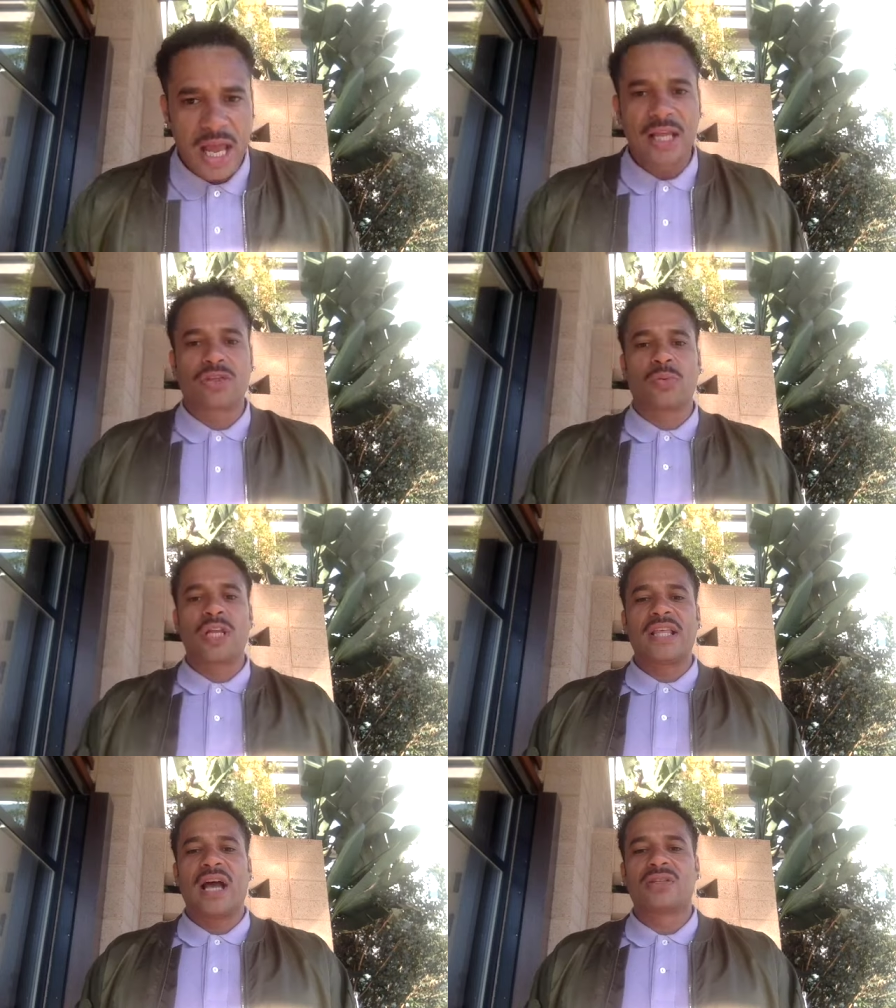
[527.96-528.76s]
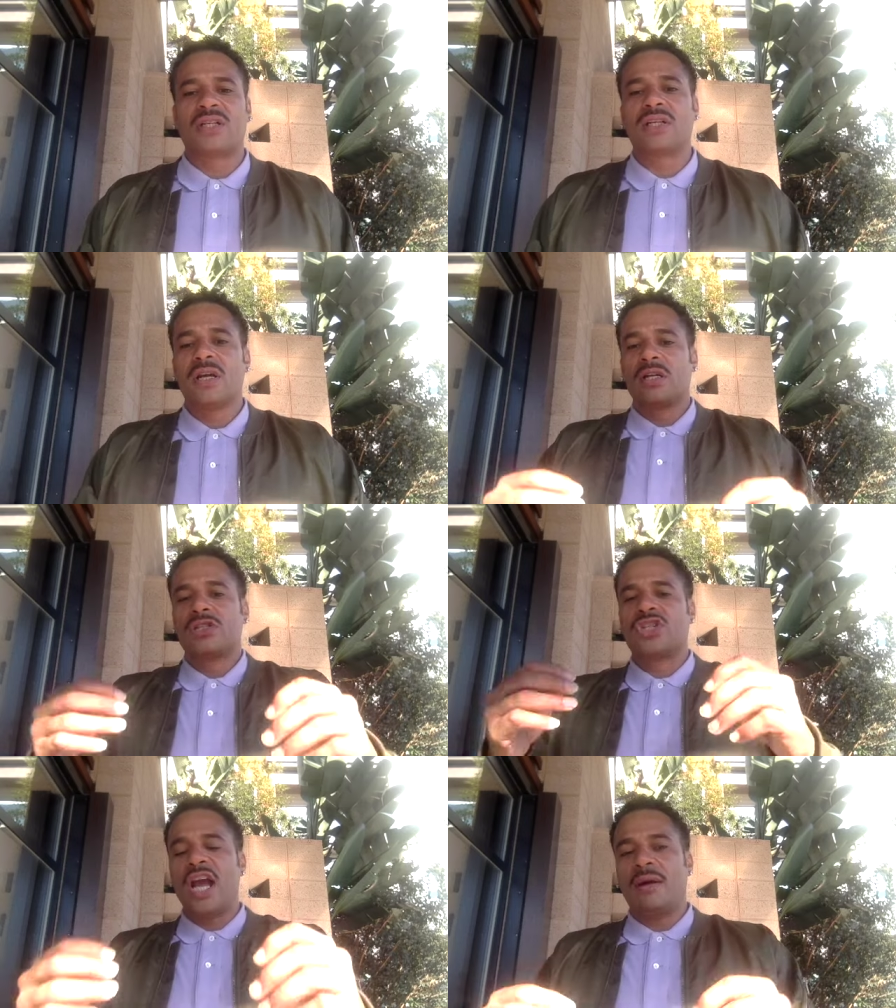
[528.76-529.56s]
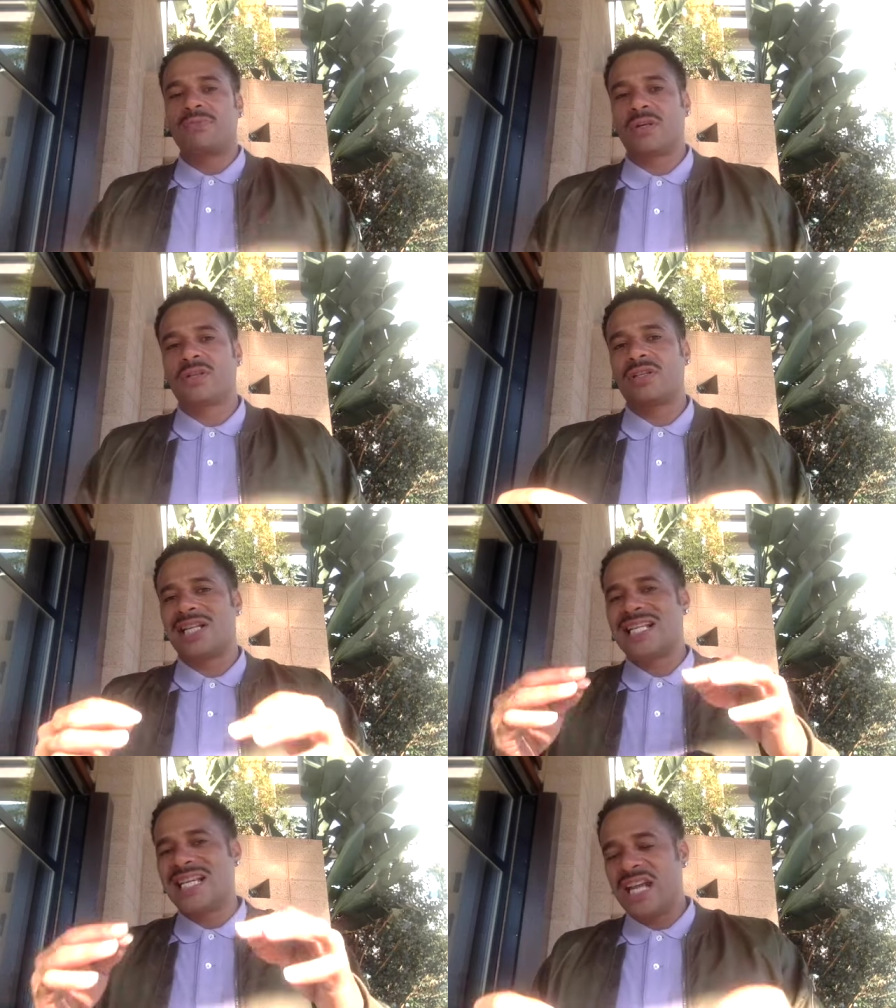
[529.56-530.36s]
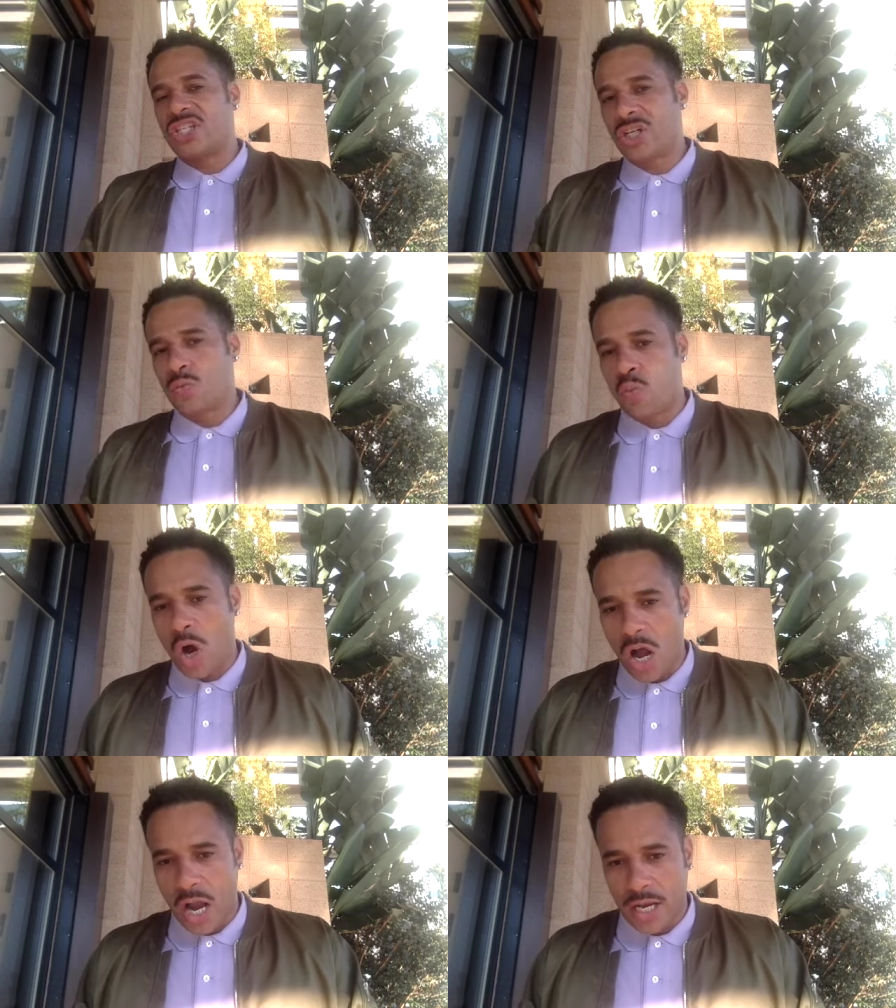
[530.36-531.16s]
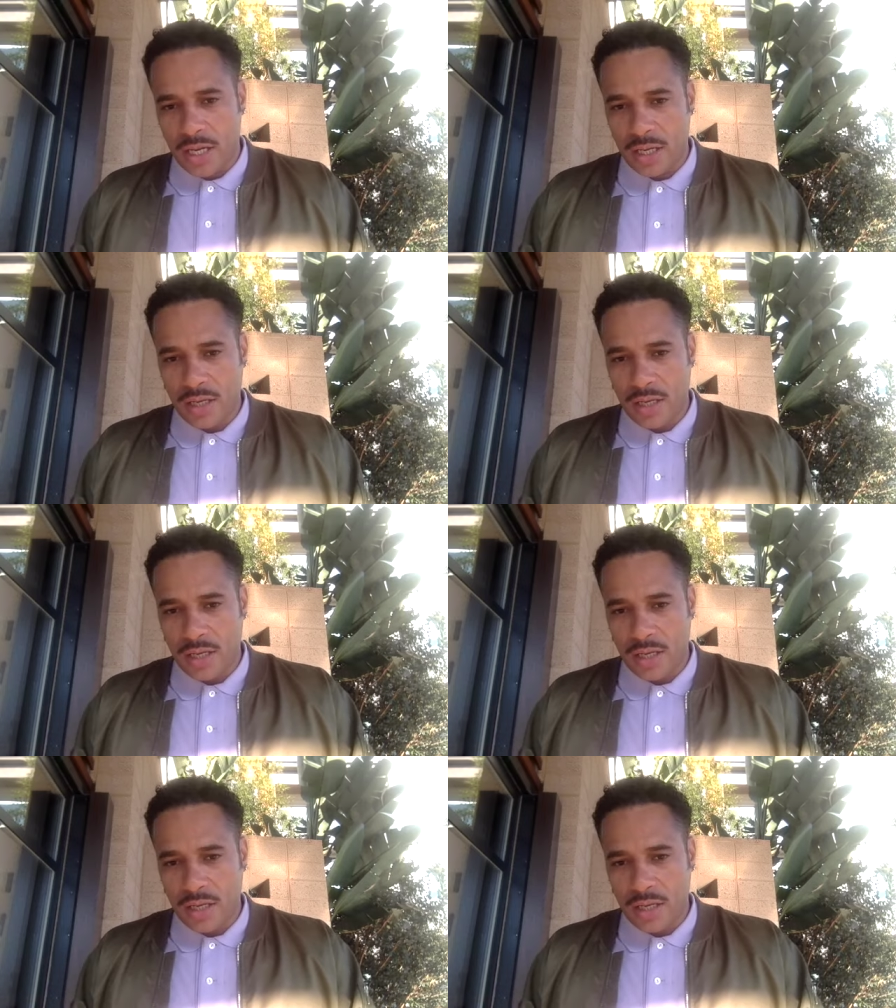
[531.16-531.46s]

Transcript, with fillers: and 3,000 chapters nationwide